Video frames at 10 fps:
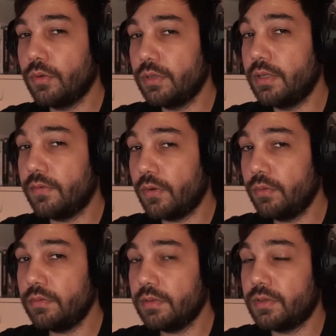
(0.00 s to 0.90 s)
the
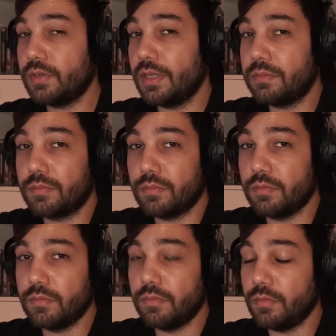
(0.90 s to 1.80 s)
phone. It's not
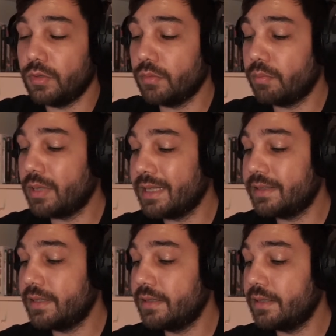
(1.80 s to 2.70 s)

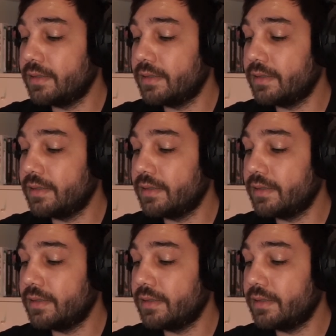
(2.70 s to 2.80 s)
pleasant.